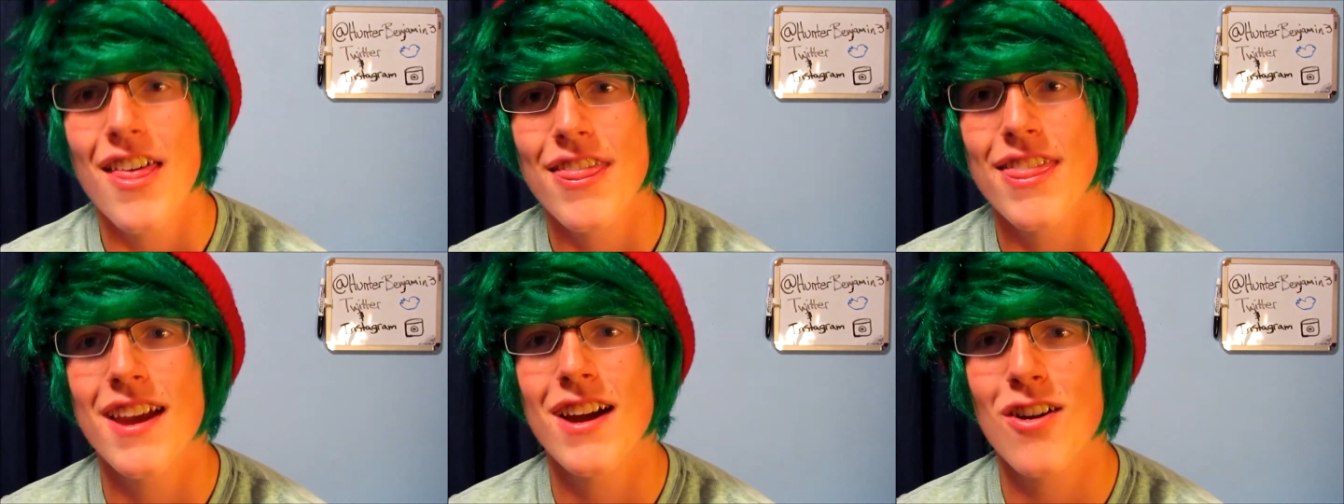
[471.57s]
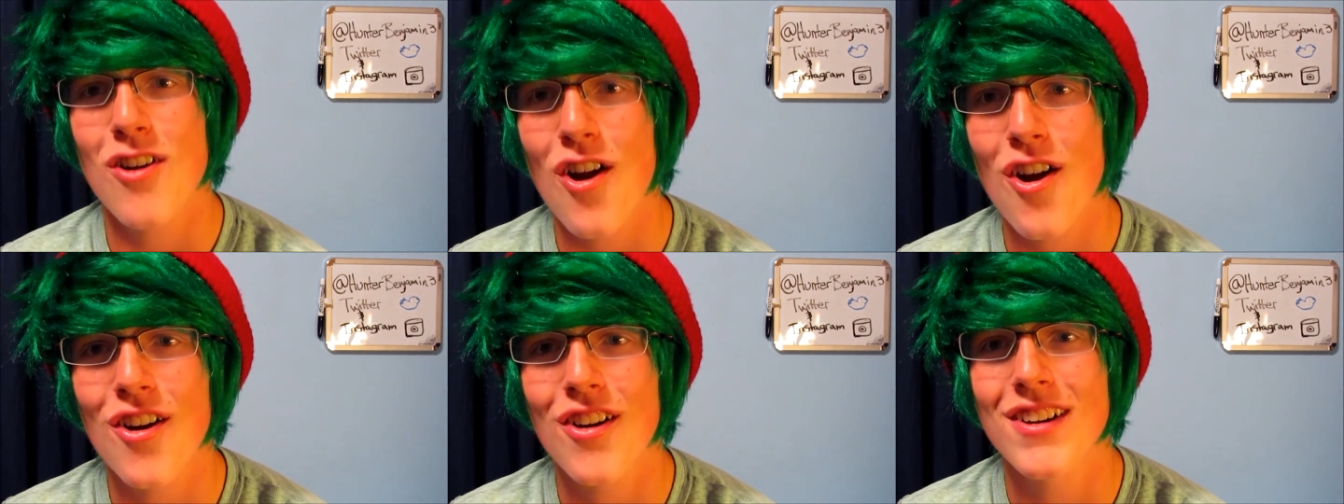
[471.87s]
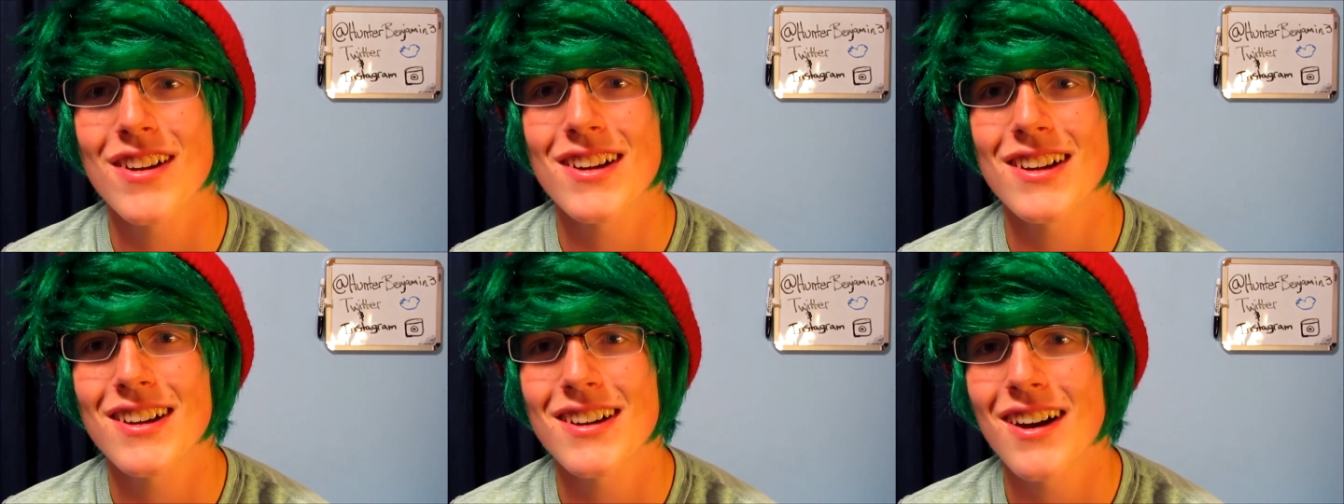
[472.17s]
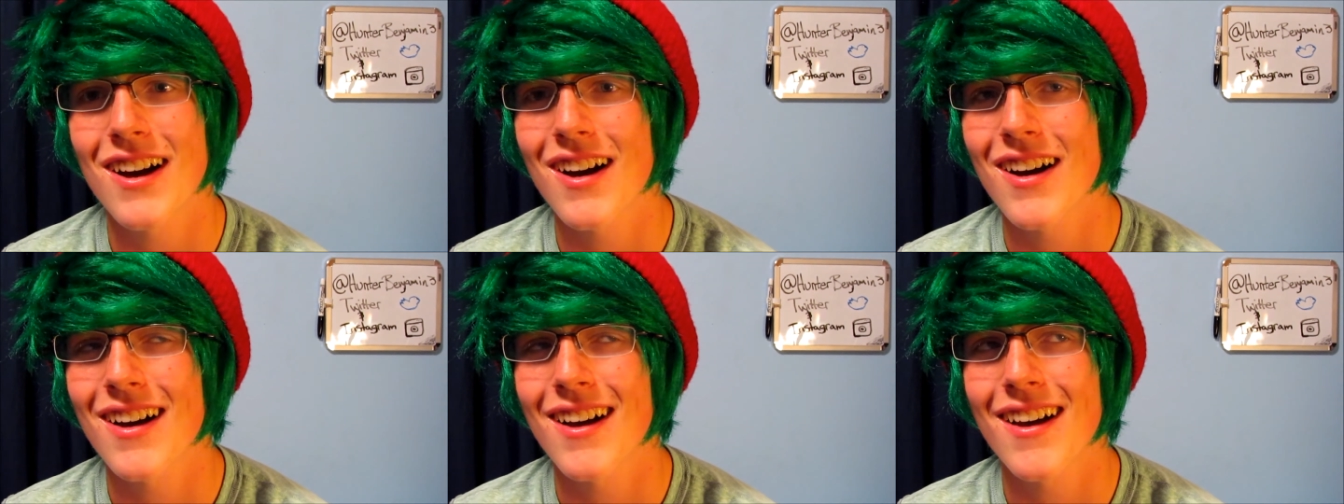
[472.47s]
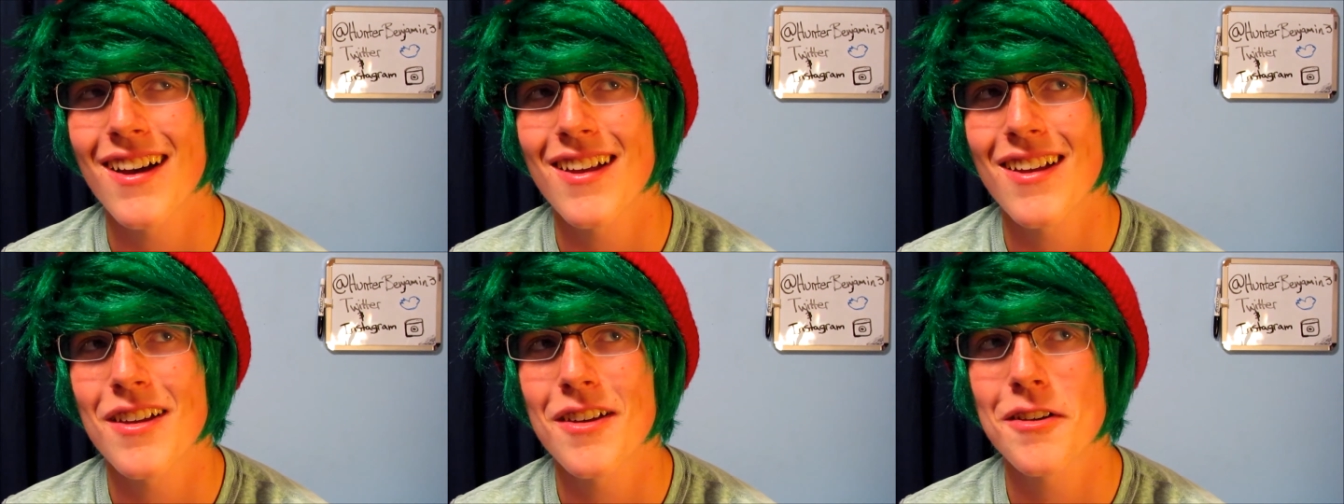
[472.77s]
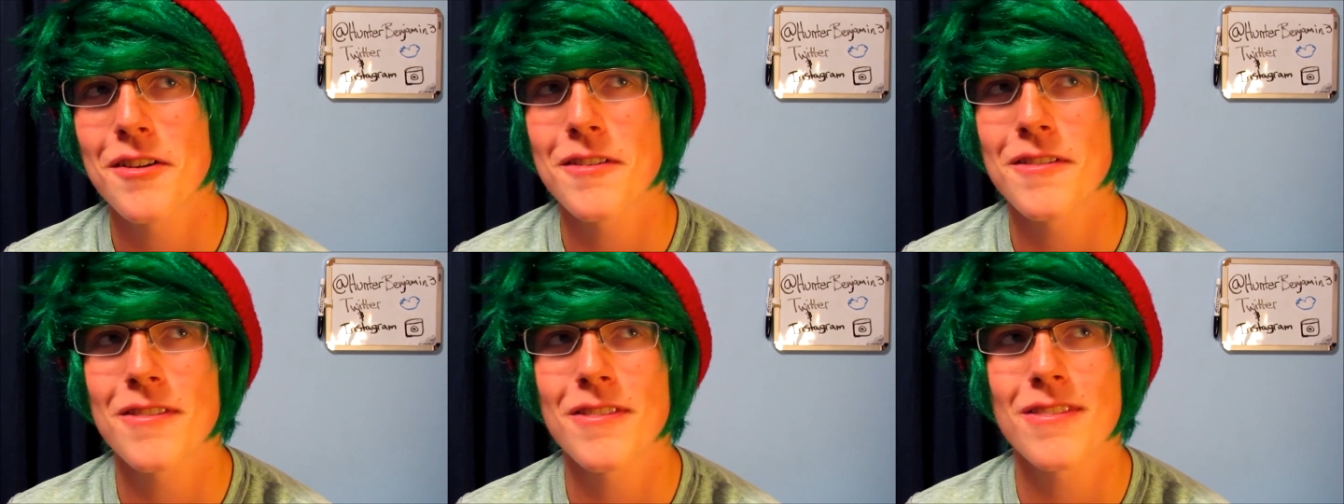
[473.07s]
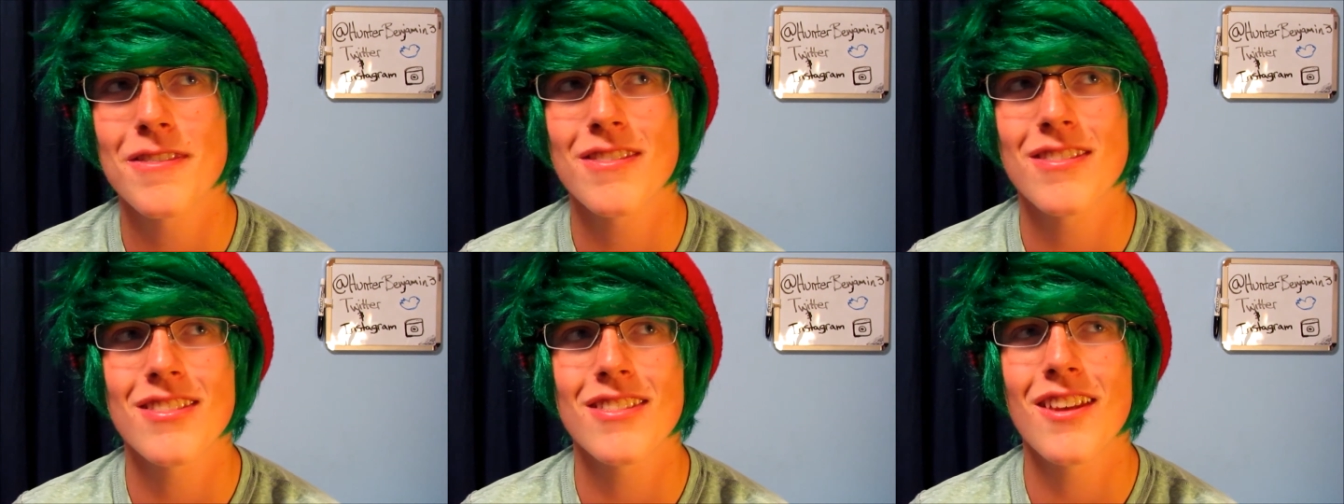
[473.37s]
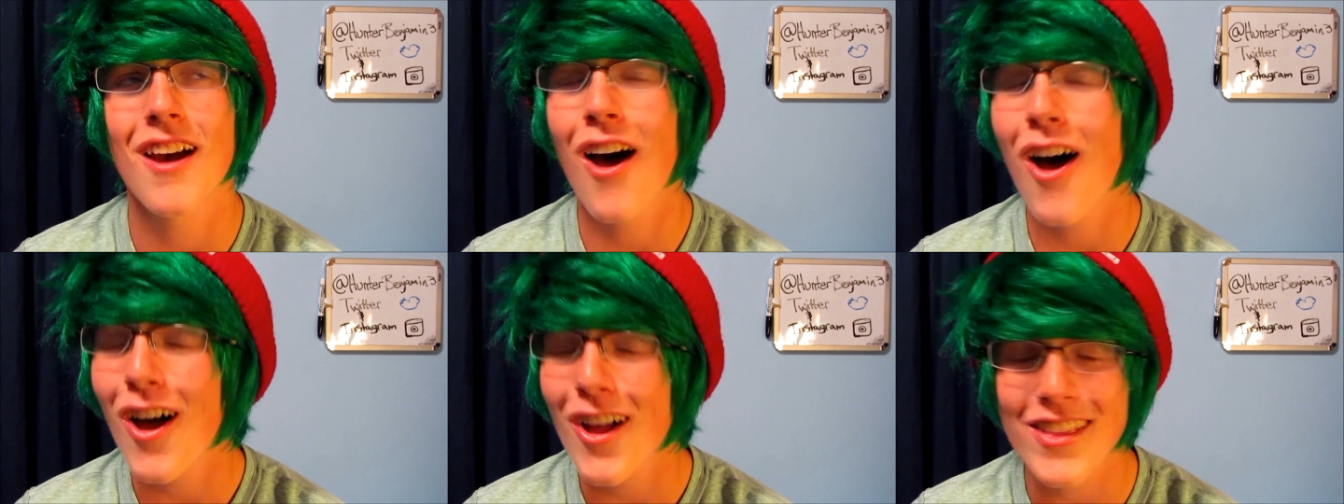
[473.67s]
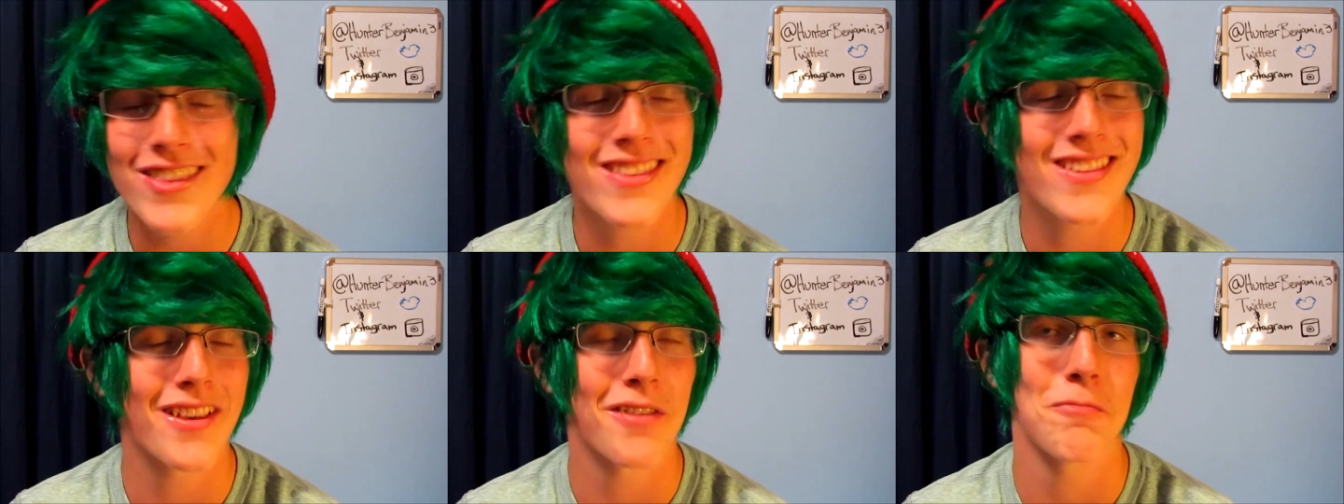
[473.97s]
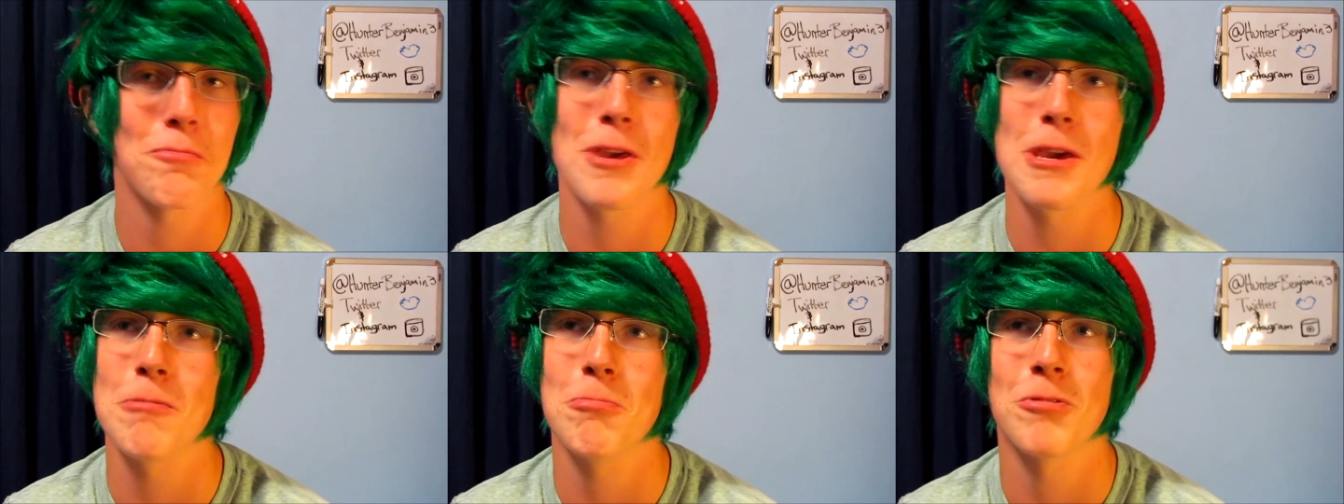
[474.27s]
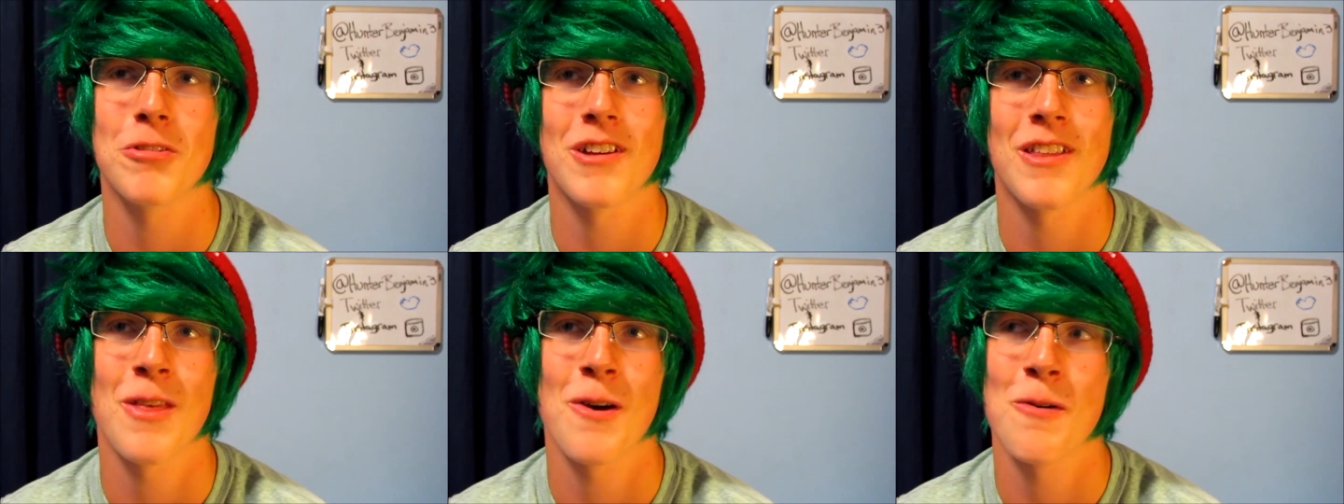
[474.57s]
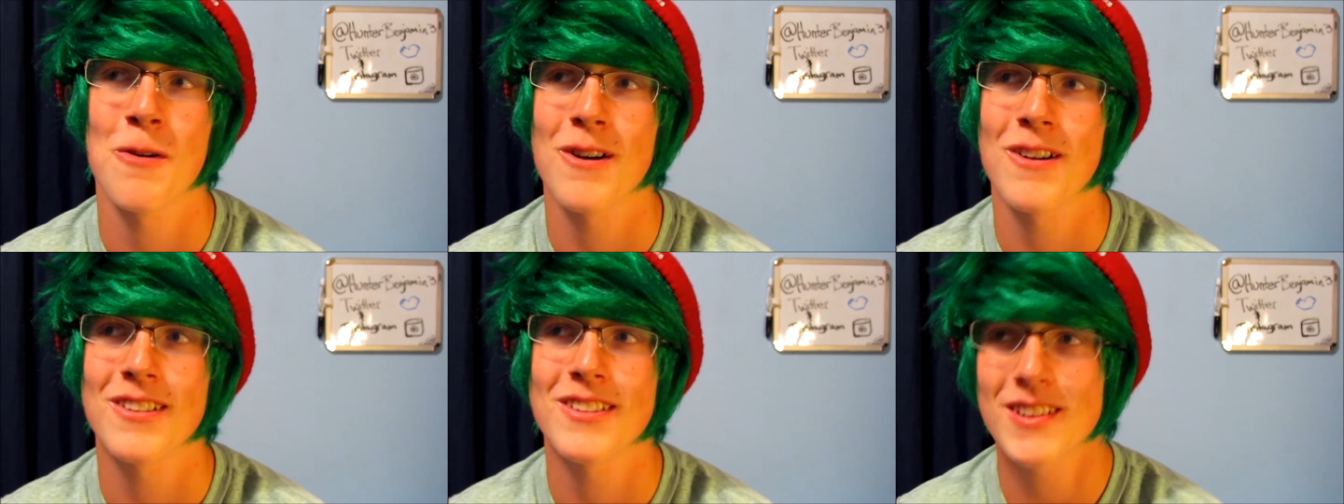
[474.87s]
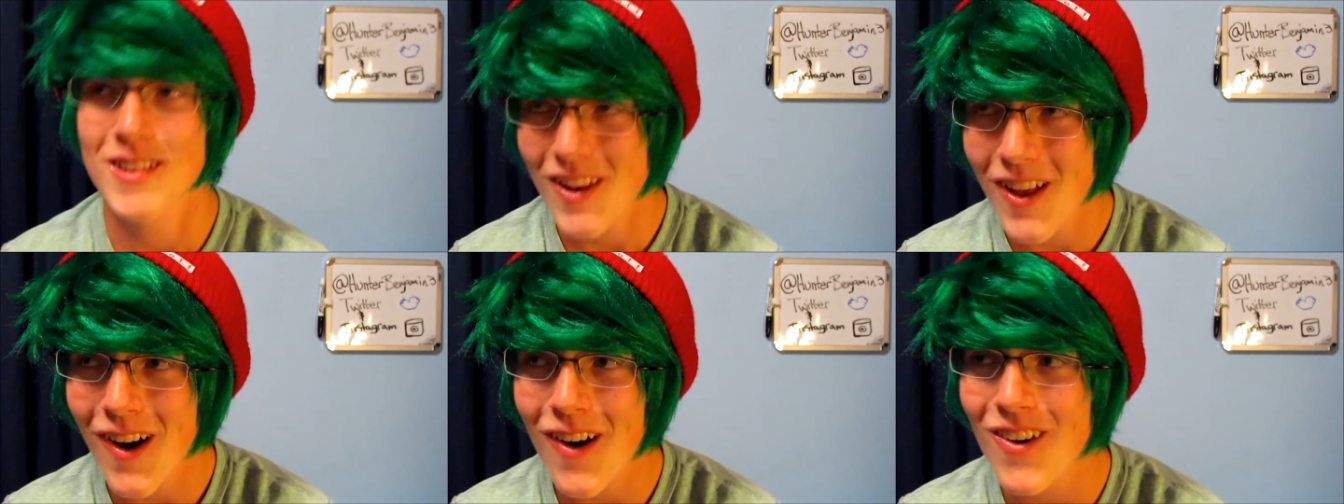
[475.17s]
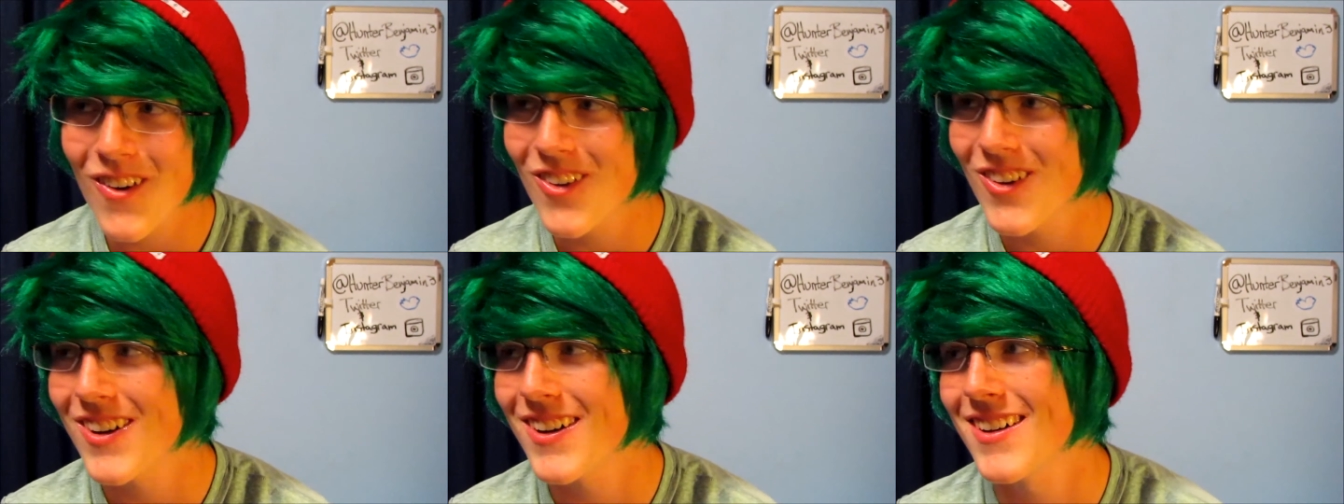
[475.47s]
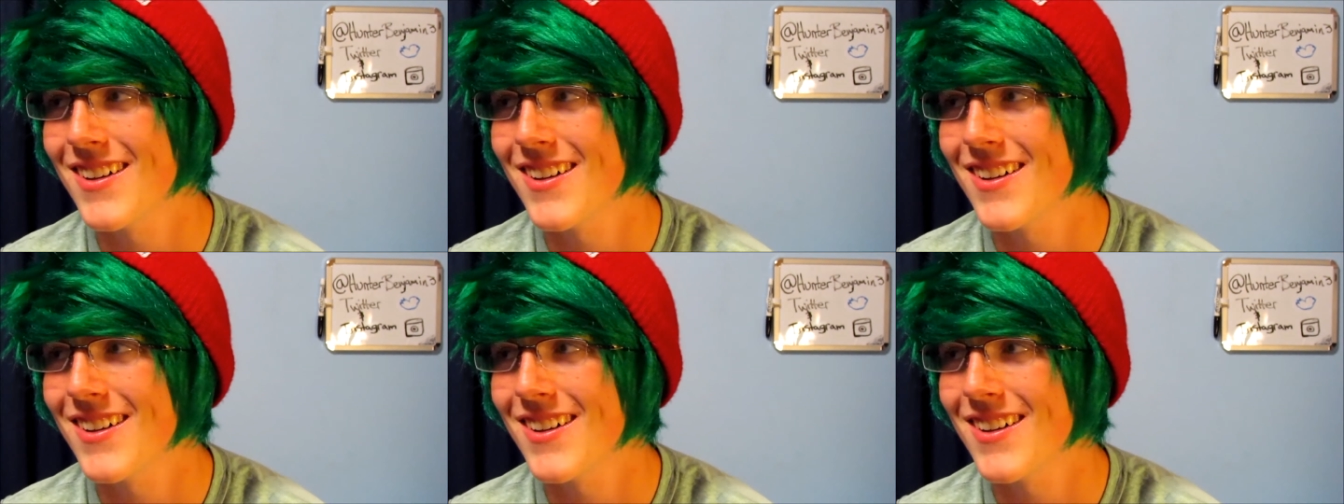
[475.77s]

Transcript: there are tons of people in the world, you know?